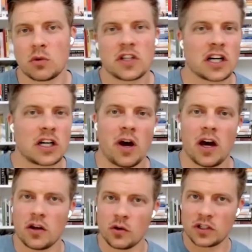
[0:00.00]
we're talking
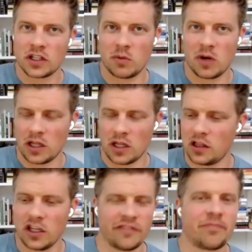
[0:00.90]
about like
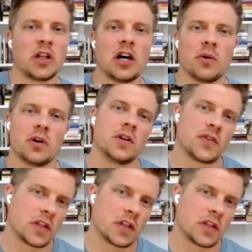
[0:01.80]
leaf blowers and